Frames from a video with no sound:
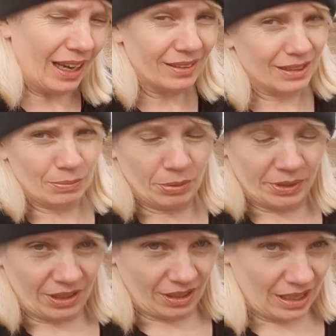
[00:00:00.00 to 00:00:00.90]
And I didn't put
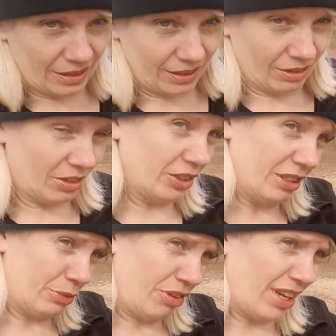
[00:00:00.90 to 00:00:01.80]
my sunglasses on because
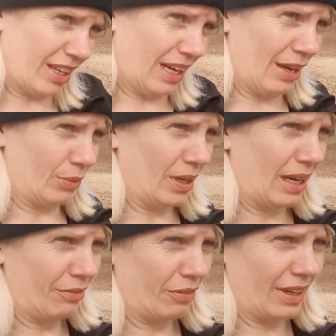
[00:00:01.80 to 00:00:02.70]
there was thick cloud when I
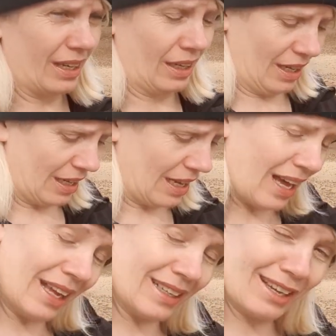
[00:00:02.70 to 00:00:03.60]
left the van,
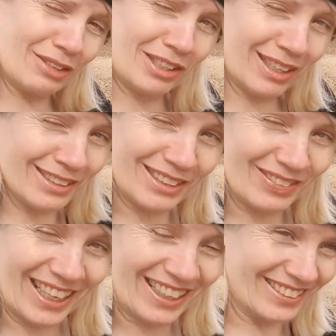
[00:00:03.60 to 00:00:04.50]
and now the sun's
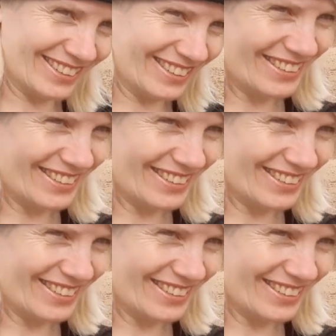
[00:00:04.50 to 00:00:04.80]
coming out.